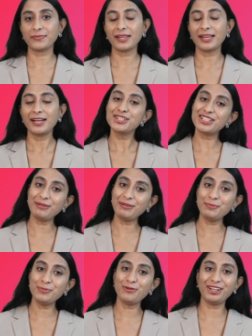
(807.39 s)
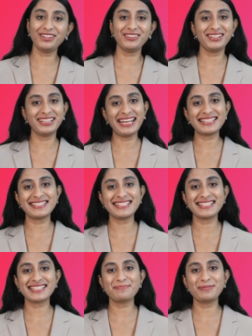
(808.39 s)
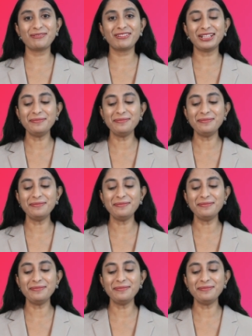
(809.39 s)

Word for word: Shall we move on to the next descriptive term?